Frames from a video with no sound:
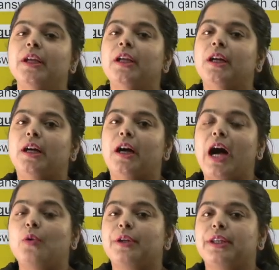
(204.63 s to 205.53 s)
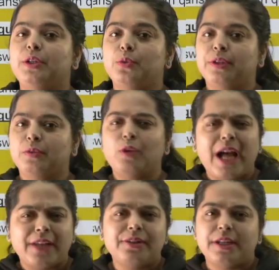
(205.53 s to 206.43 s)

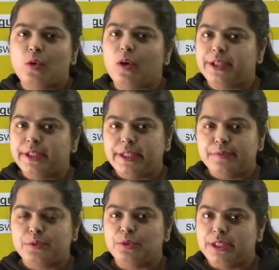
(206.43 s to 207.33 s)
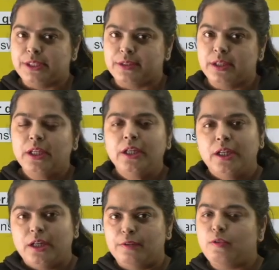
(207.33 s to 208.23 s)
are there any alternatives to these
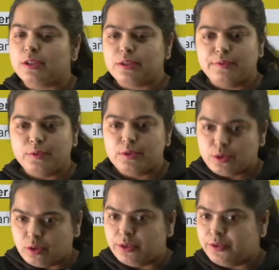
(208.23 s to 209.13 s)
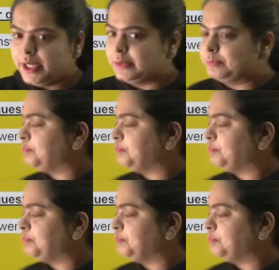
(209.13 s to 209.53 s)
fossil fuels or not, right?